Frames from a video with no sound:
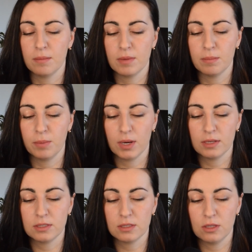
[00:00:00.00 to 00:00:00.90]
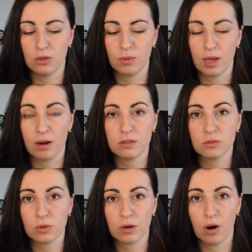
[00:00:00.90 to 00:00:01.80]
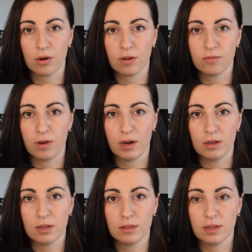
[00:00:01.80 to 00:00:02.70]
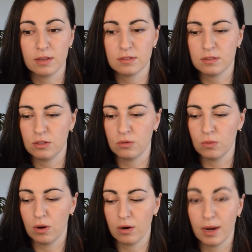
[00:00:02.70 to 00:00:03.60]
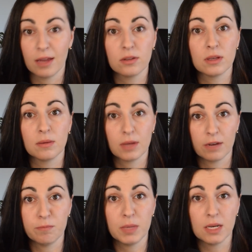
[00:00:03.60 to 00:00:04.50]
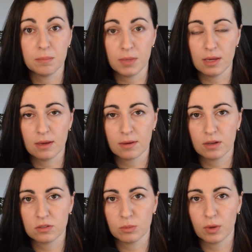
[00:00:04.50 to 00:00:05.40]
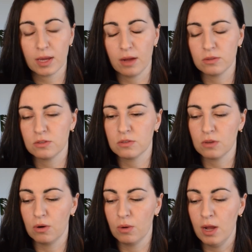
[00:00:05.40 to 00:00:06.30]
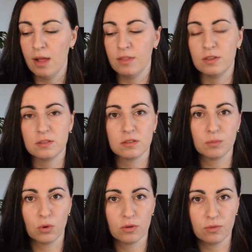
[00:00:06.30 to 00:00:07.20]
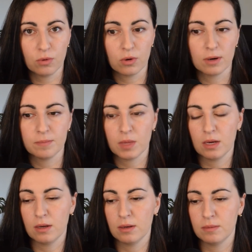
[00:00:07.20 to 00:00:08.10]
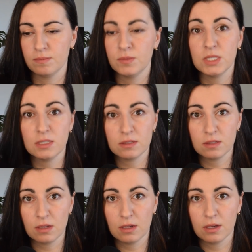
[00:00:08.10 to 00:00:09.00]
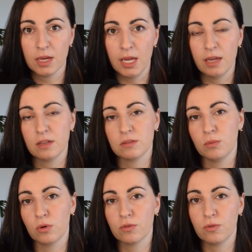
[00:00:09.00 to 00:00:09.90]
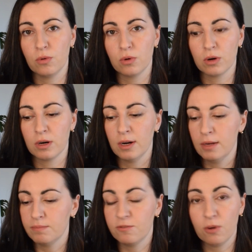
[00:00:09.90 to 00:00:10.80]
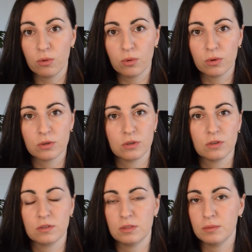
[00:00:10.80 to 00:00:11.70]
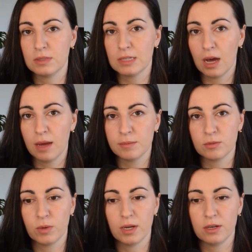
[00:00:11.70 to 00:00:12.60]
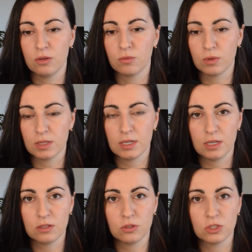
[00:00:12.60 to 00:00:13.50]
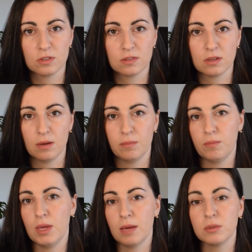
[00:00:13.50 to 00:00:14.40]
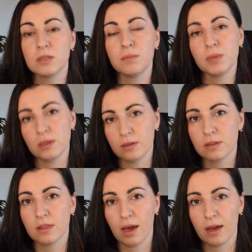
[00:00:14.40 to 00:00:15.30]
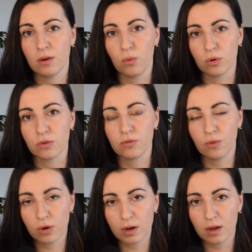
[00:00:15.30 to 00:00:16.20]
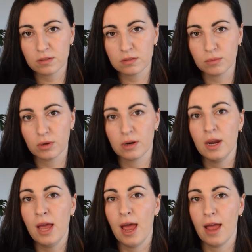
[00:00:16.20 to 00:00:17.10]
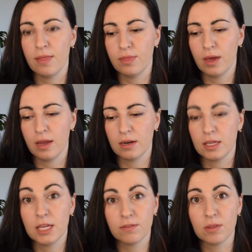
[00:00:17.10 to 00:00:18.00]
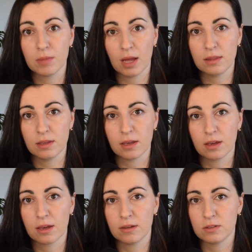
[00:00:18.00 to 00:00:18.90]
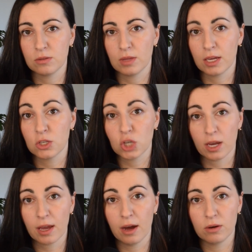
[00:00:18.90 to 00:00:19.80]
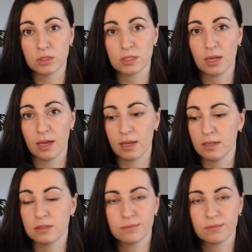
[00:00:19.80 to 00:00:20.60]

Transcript: but you cannot store a cart on file unless you are handling kind of B2B customer accounts. So this is more for D2C. It's more for phone orders, times when you really need to just be able to build that order for a customer and then give them that link so they can check out and